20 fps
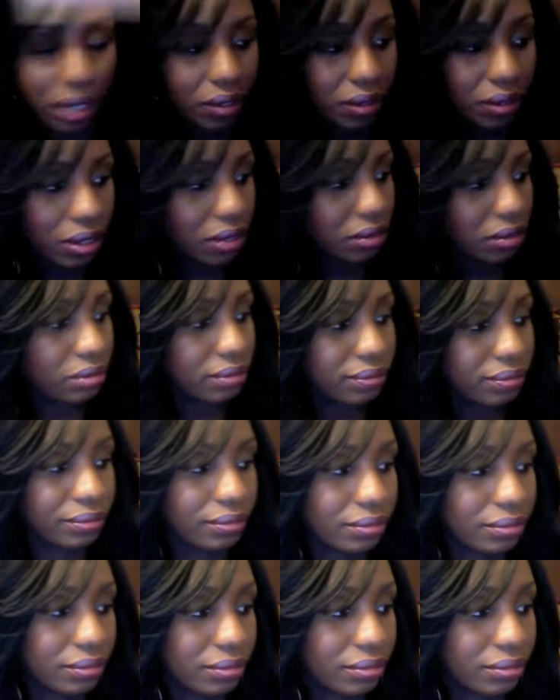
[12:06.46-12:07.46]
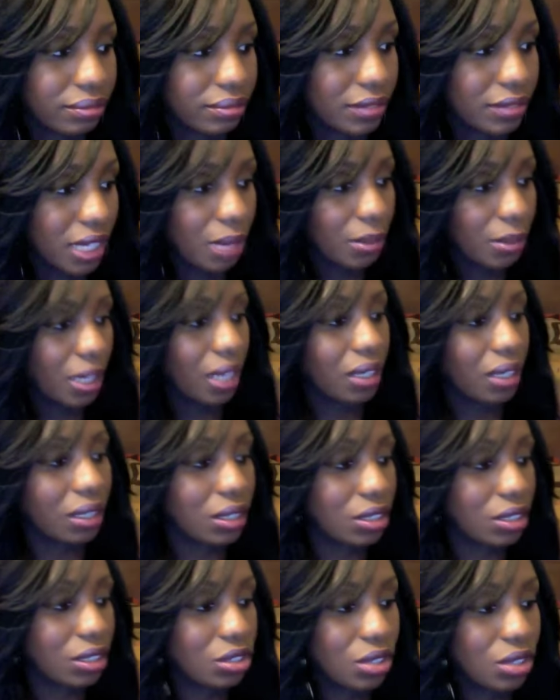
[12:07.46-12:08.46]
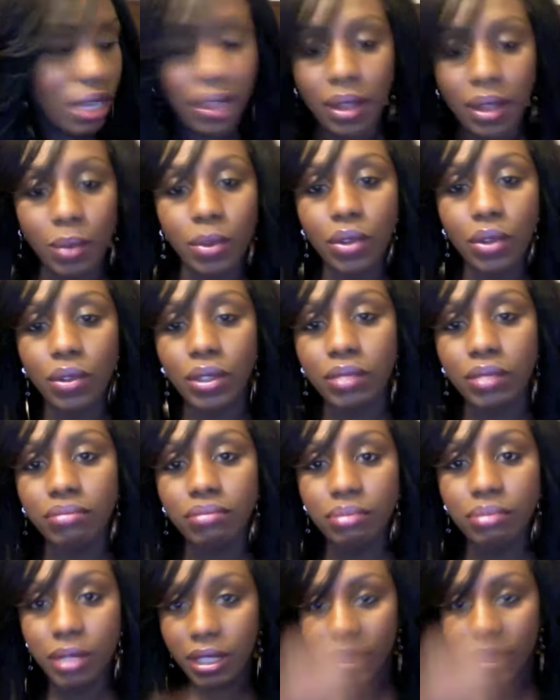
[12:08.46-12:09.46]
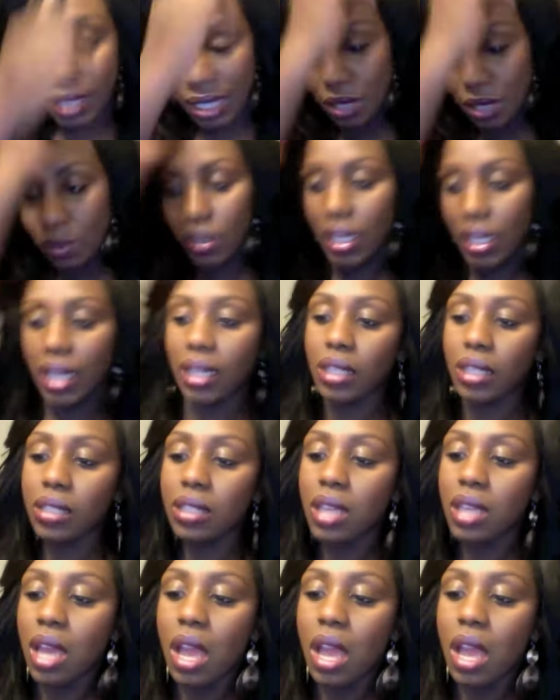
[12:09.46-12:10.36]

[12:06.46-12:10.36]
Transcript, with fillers: don't know. I'm not gonna try that one on, but that's what that is.